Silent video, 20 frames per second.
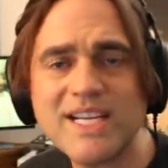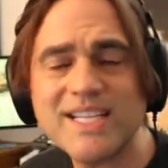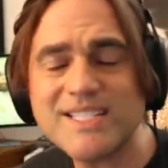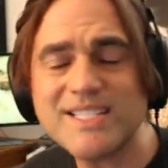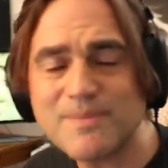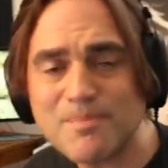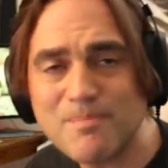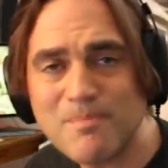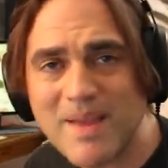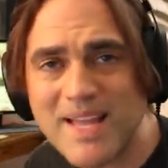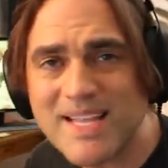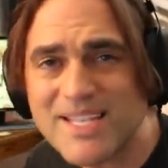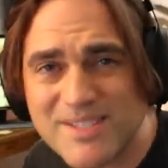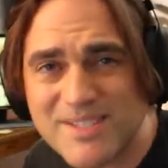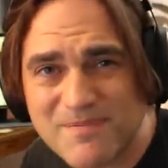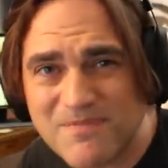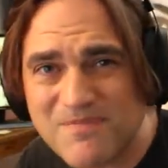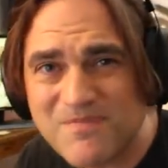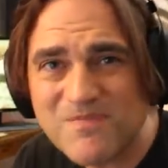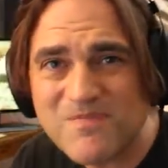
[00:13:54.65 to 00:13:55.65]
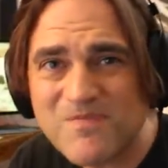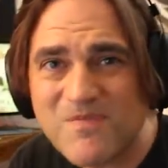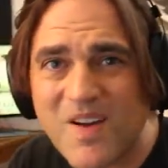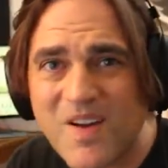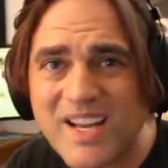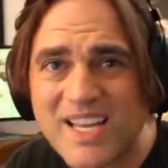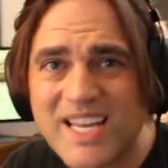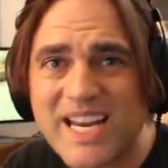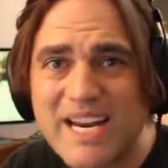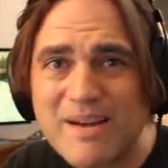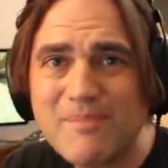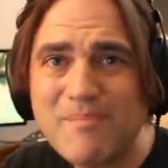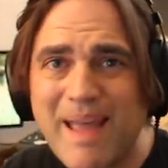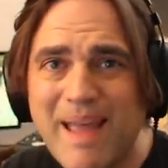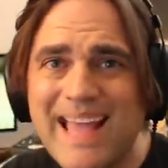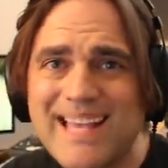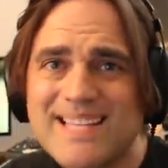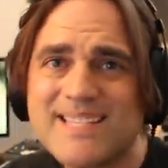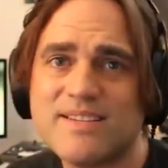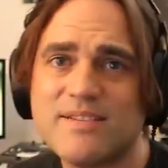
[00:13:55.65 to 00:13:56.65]
It's fucking
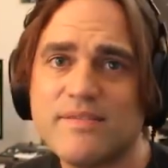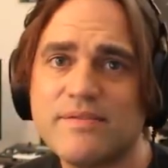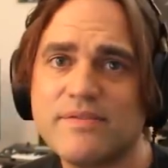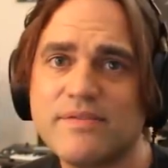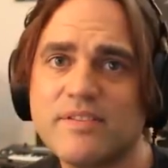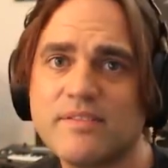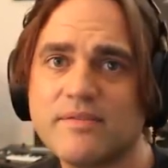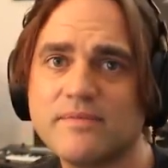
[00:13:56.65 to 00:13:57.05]
massive.